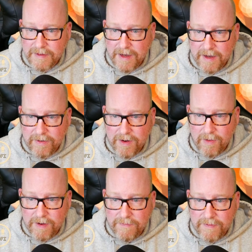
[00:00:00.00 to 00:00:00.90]
I don't
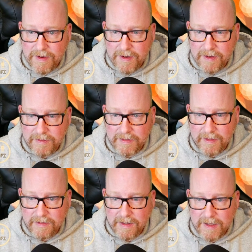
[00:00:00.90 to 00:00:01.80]
know if
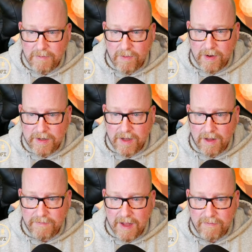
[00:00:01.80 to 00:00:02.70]
Delta Lima 1
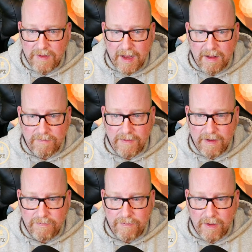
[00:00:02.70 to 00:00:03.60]
Golf Alpha
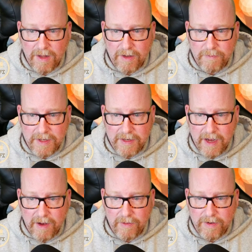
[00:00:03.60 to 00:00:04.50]
Alpha followed me
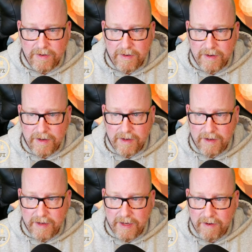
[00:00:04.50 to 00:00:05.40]
down
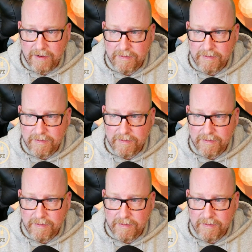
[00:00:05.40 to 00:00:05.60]
here.